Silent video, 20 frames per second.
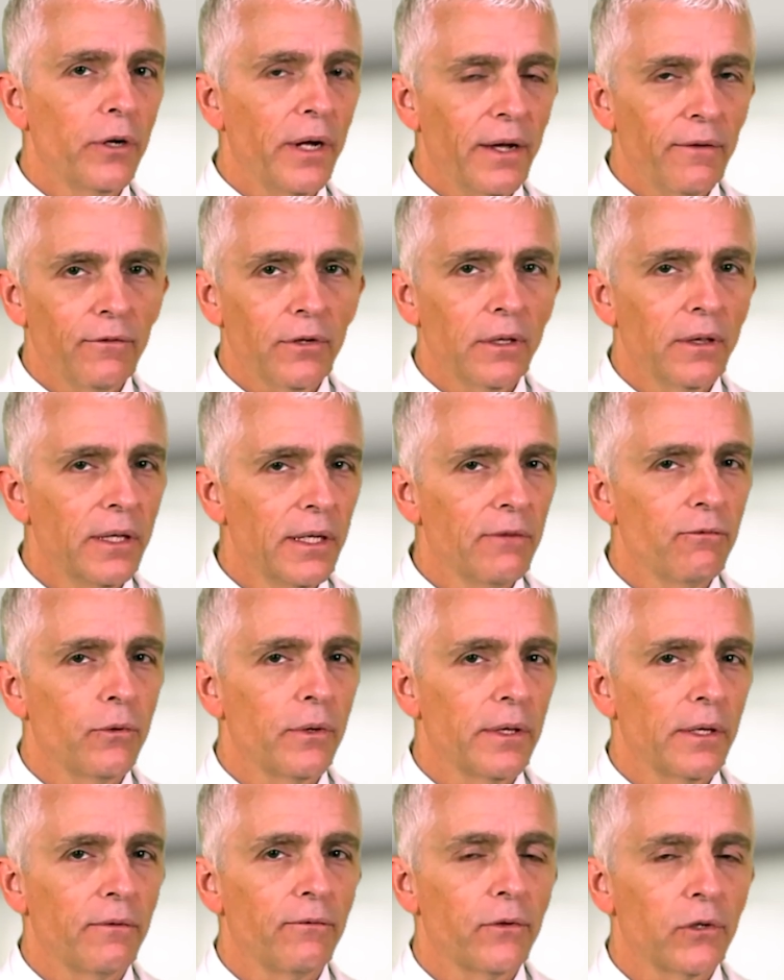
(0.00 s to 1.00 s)
You have to live
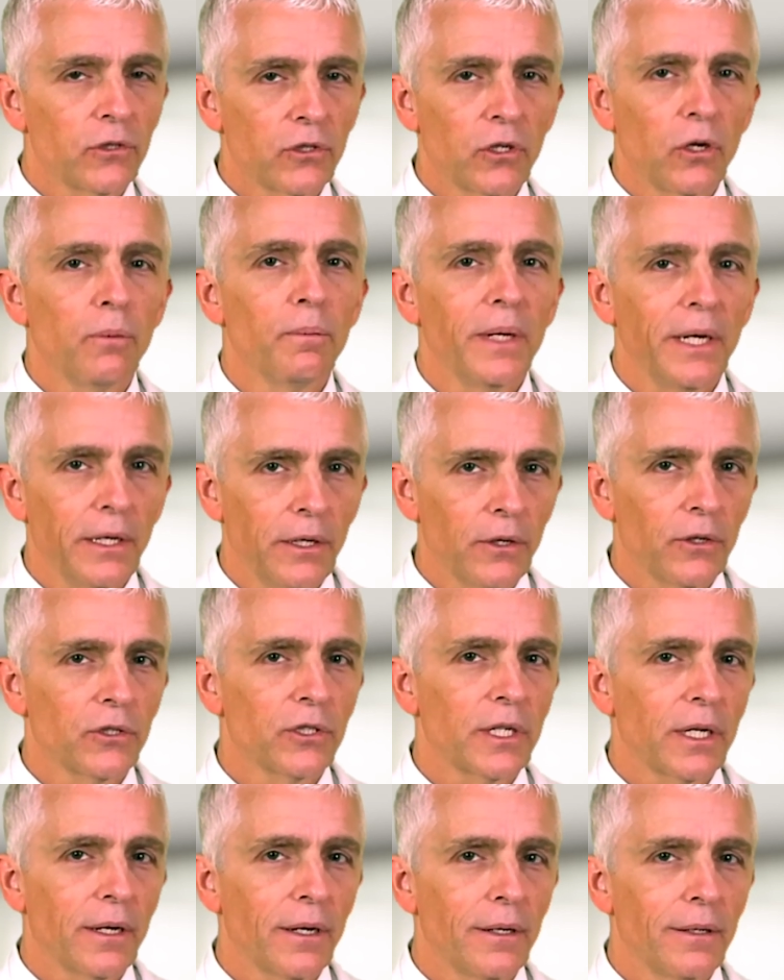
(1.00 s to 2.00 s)
with it for so many years
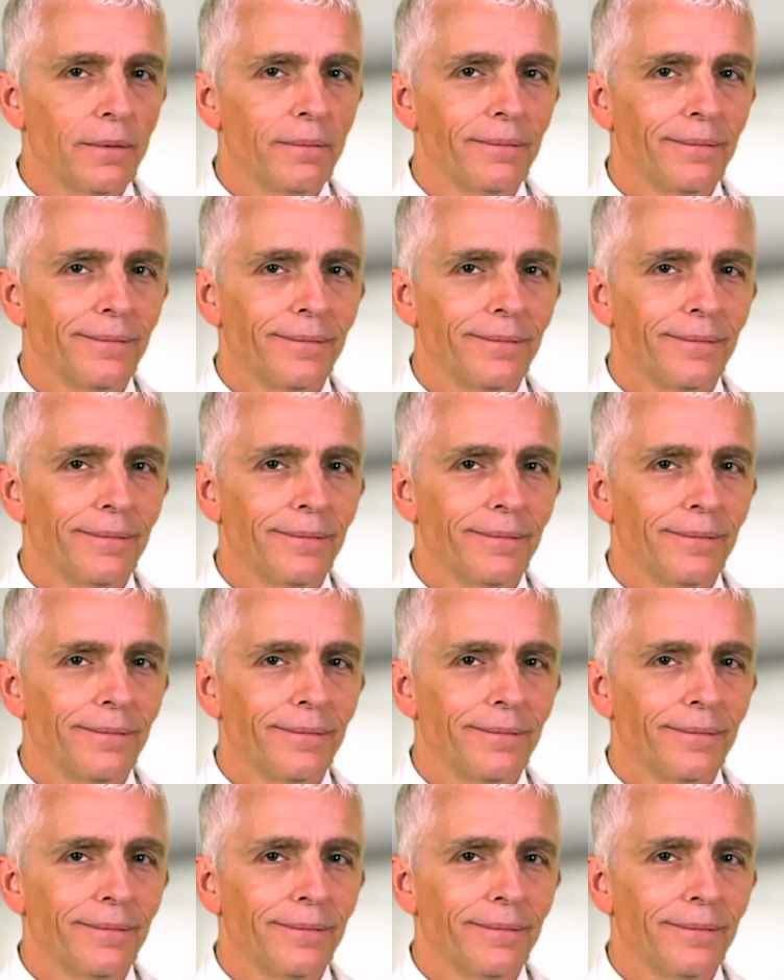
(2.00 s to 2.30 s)
to come.